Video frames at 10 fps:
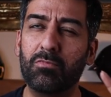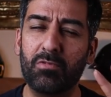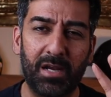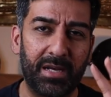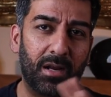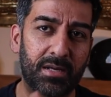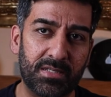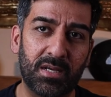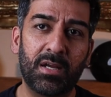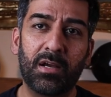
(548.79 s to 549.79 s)
really
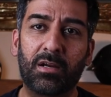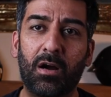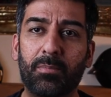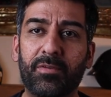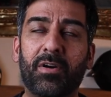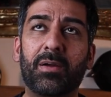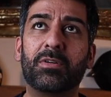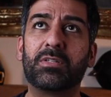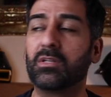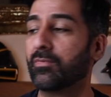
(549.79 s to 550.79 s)
nice carbon
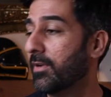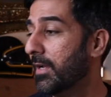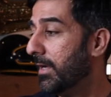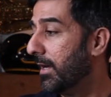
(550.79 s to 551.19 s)
fiber stuff.